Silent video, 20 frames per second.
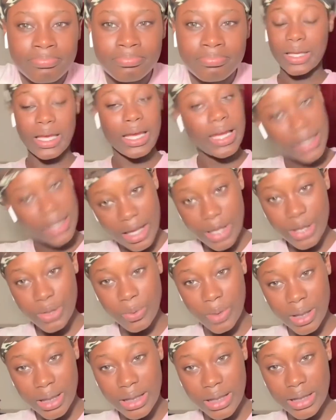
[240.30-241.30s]
Another
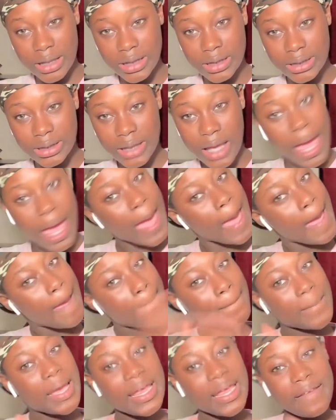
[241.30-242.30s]
one is
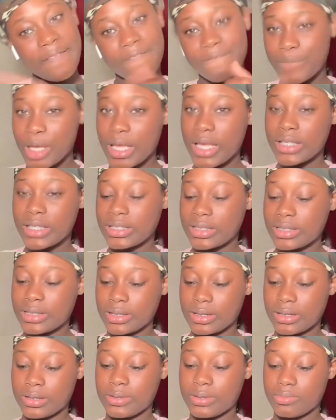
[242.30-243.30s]
manifest.
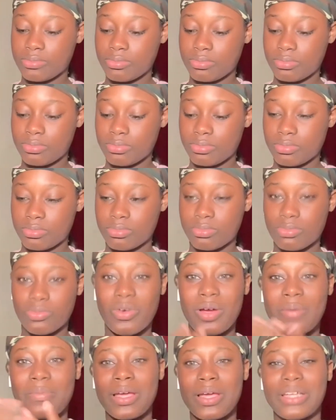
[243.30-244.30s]
Why
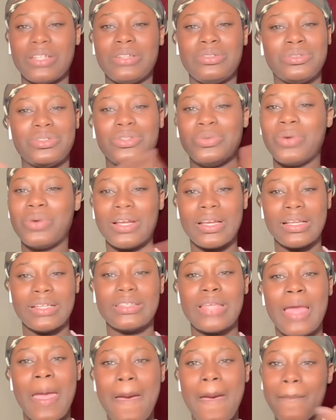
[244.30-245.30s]
am I doing this?
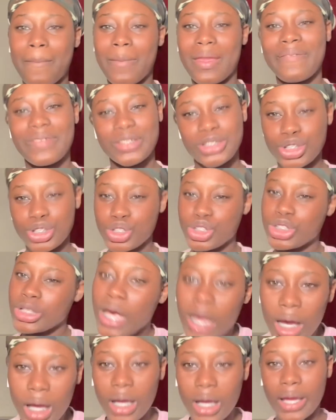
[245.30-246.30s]
Manifest
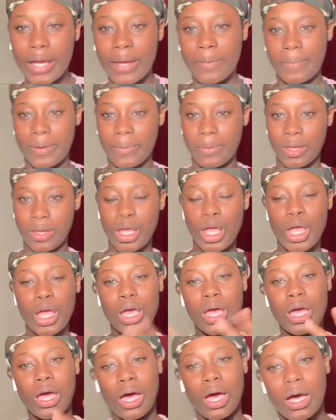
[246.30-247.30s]
time, baby.
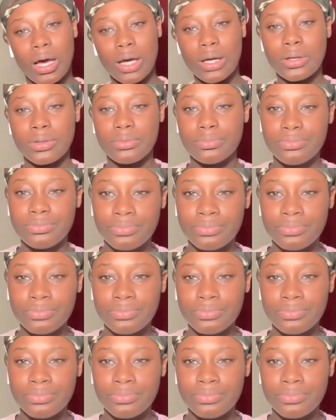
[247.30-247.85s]
Um,